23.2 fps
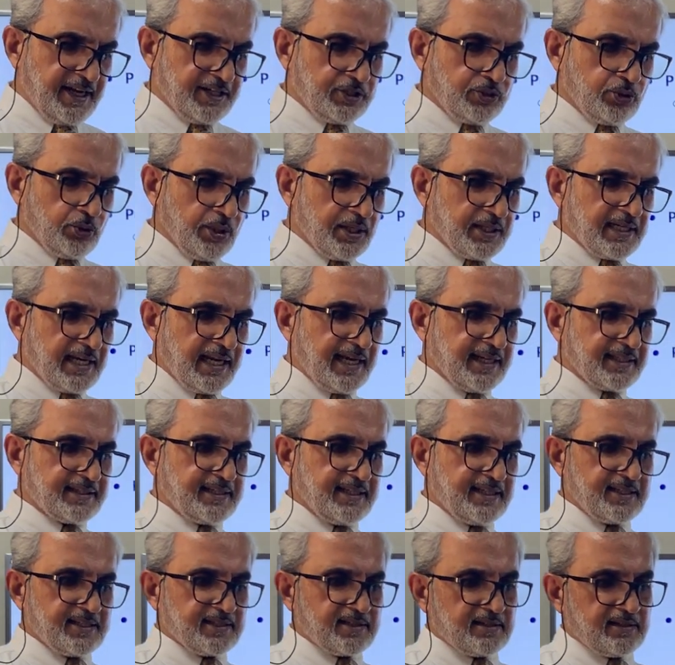I do it like
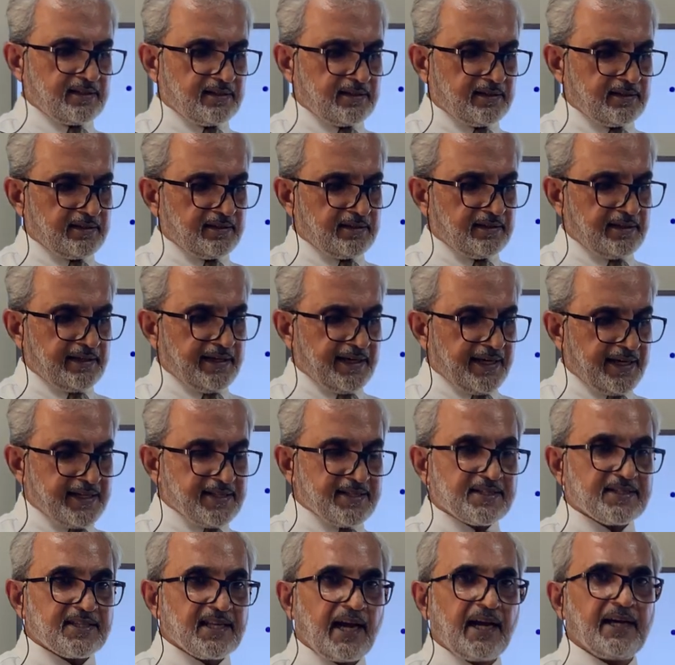this,
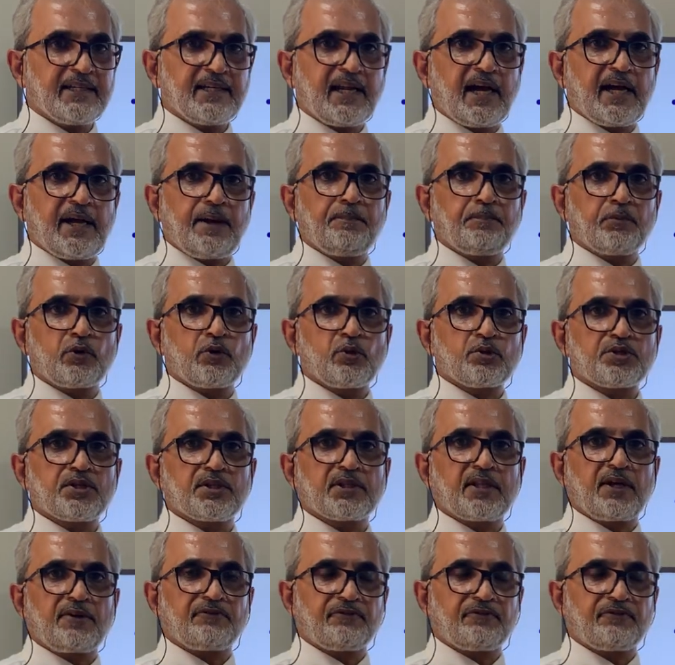inside I am producing the